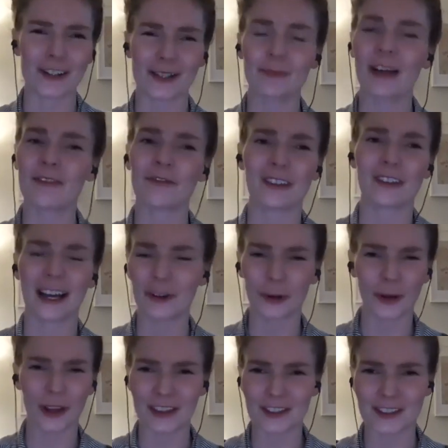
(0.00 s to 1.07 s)
I don't know
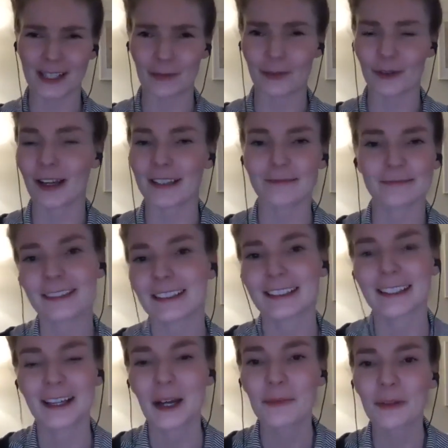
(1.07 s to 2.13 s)
why that just came through. I'm
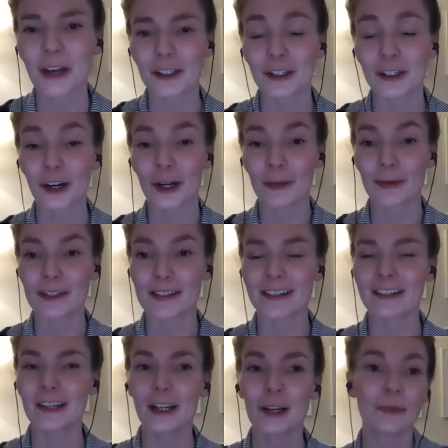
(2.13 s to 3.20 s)
not a good car
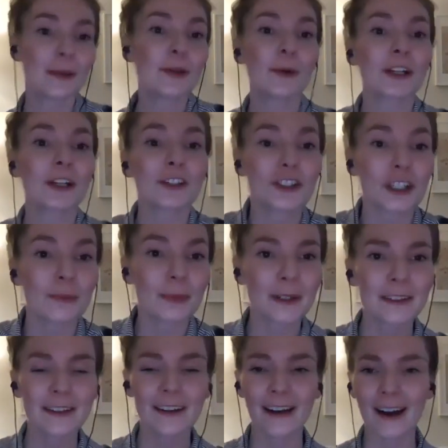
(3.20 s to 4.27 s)
person. Maybe you want a Jeep.
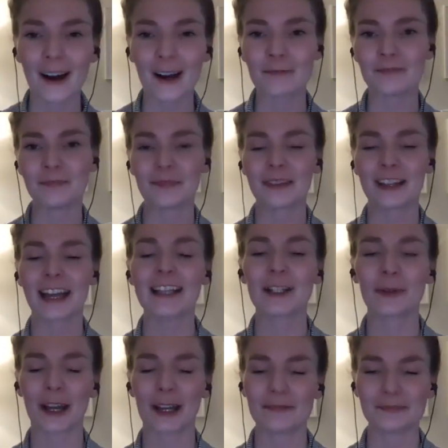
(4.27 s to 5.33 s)

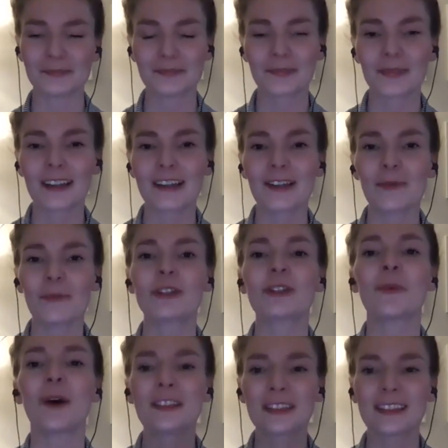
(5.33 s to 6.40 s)
Anyway, but you
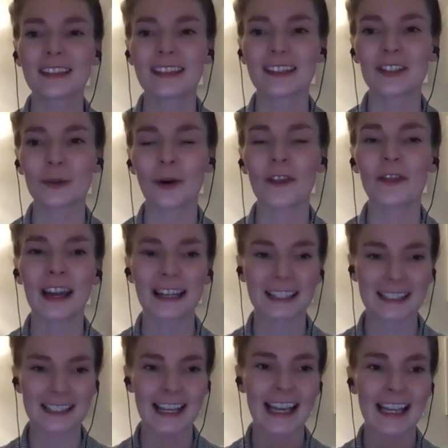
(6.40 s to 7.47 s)
want that
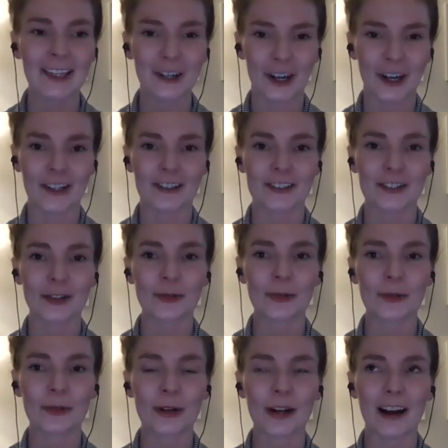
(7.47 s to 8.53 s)
container
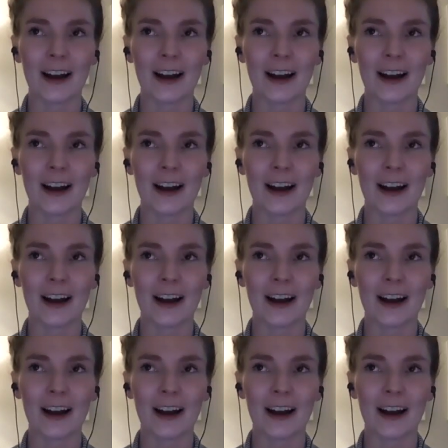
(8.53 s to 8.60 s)
to